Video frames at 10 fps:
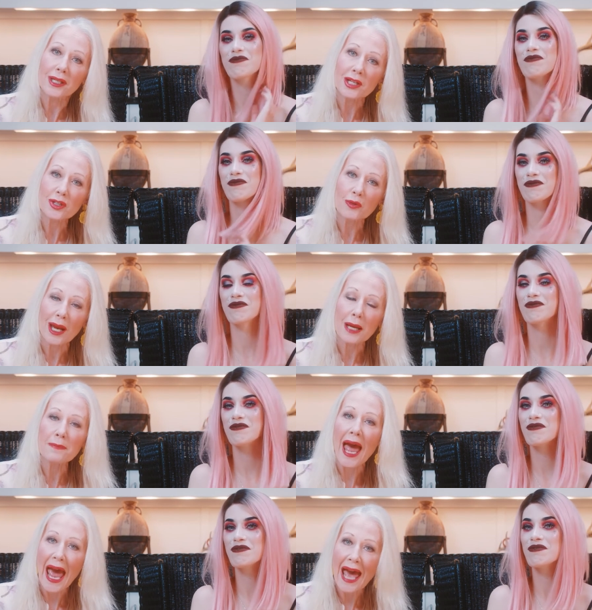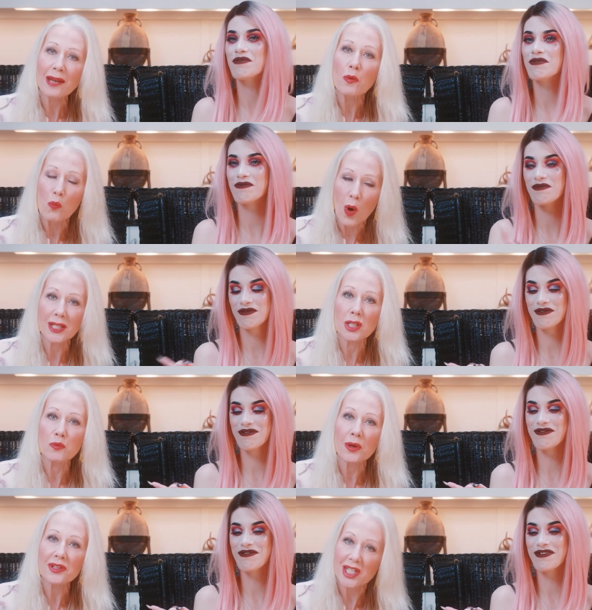Speaker 1: on Instagram at
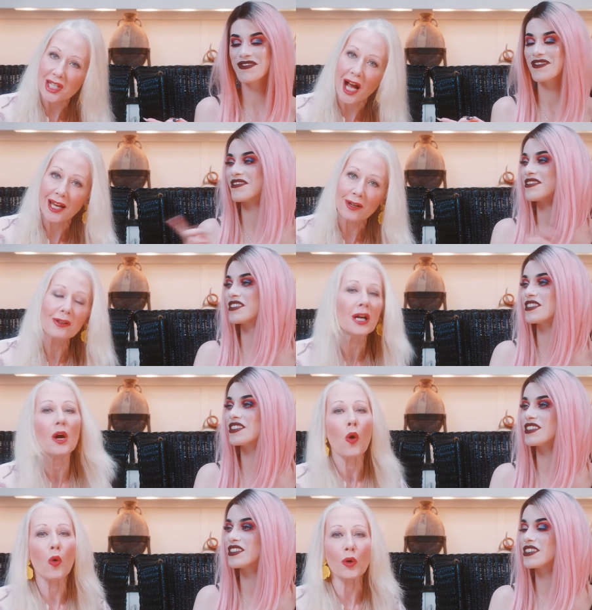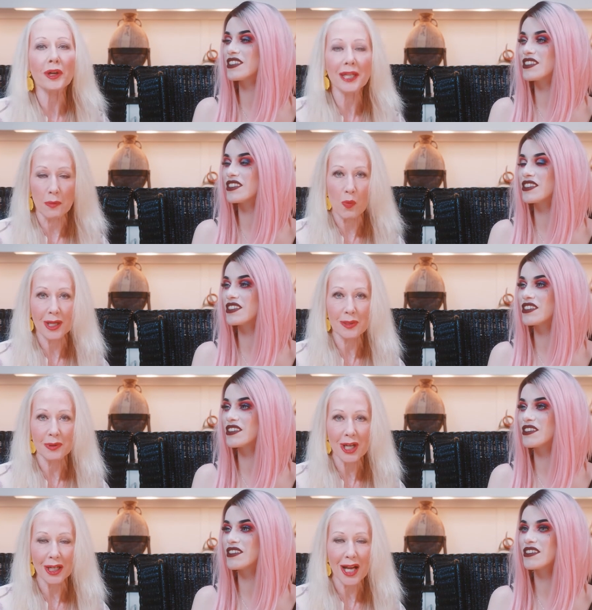Wadsworth Style or
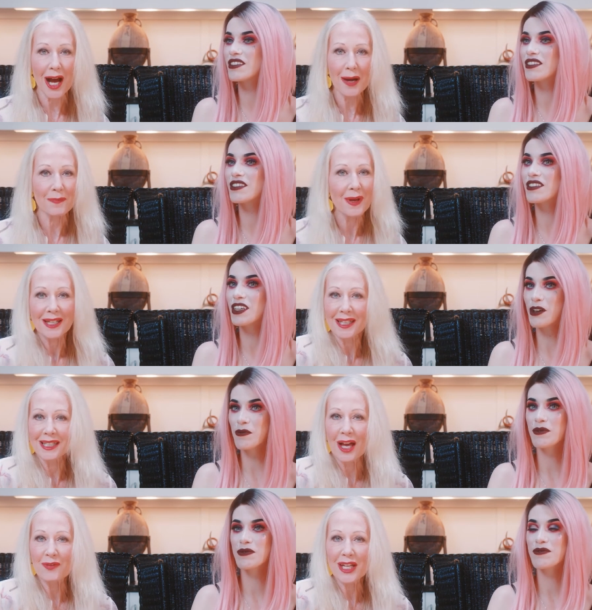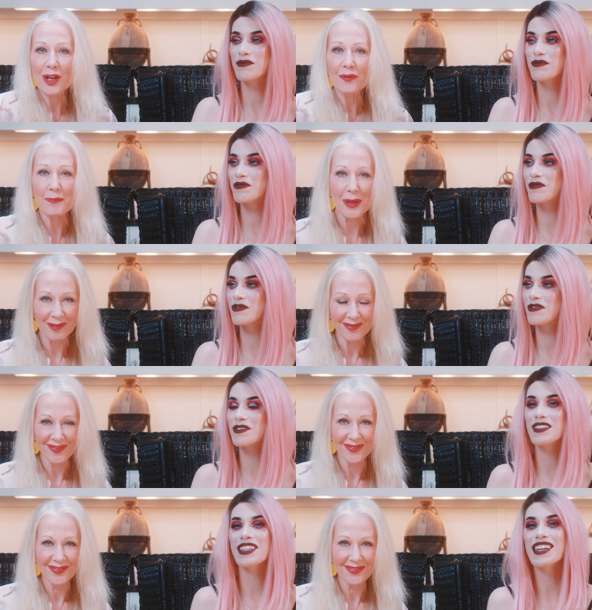kimwadsworth.com. Yep. Love to hear from you.
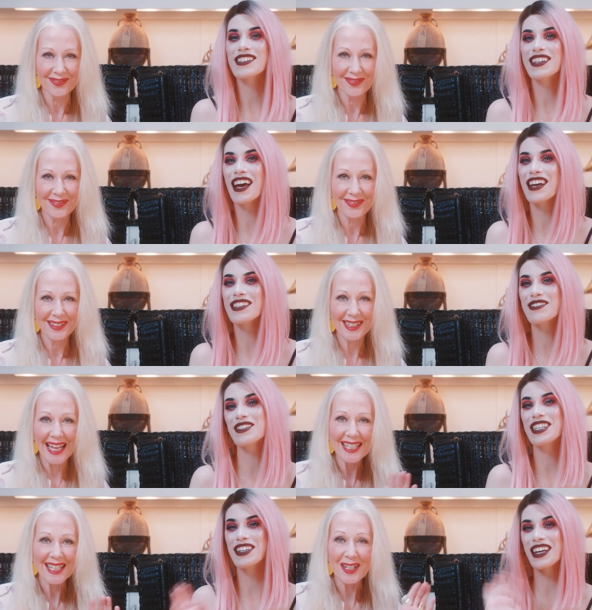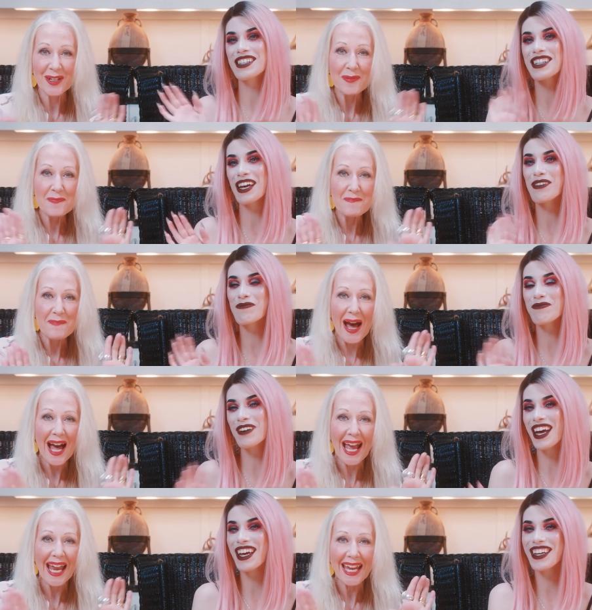
Speaker 2: Thanks, guys. Thank See you. you next time.
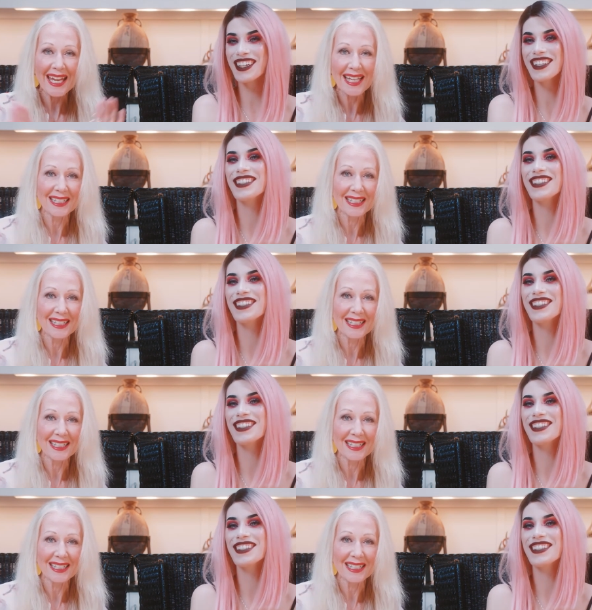Bye.